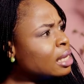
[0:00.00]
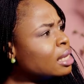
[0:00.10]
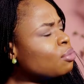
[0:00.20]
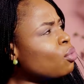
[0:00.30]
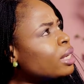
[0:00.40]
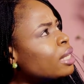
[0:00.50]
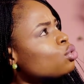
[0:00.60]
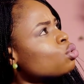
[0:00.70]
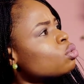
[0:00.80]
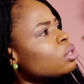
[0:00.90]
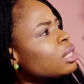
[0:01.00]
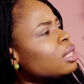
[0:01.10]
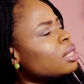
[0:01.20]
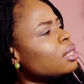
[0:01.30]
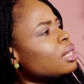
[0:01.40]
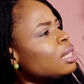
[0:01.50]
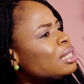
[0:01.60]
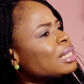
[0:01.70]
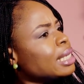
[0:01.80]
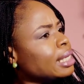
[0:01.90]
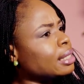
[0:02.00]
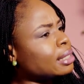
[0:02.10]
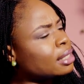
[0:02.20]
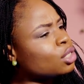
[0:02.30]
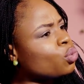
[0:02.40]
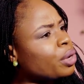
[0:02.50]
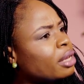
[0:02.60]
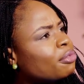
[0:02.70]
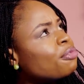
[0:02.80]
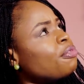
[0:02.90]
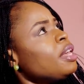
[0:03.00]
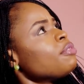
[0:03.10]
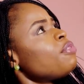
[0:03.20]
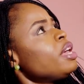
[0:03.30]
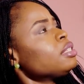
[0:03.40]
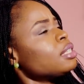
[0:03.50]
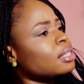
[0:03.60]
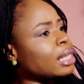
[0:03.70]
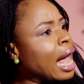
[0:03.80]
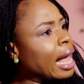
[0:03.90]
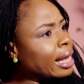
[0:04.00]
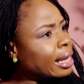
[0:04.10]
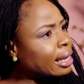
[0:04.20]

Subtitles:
He wanted to eat in a certain way, face the sky,